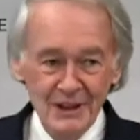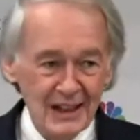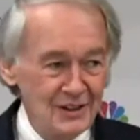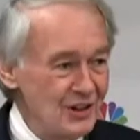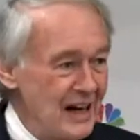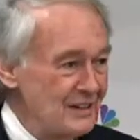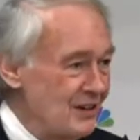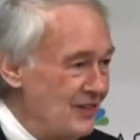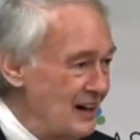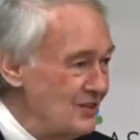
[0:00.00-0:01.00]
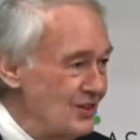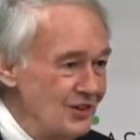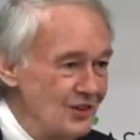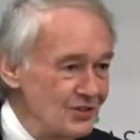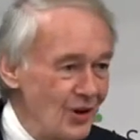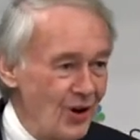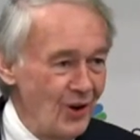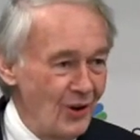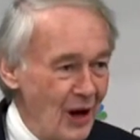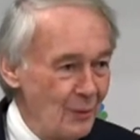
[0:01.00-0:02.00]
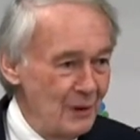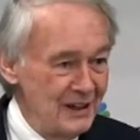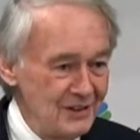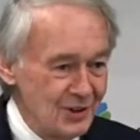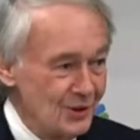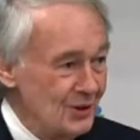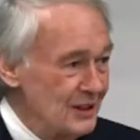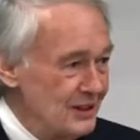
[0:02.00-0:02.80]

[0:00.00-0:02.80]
internet devices, all helping to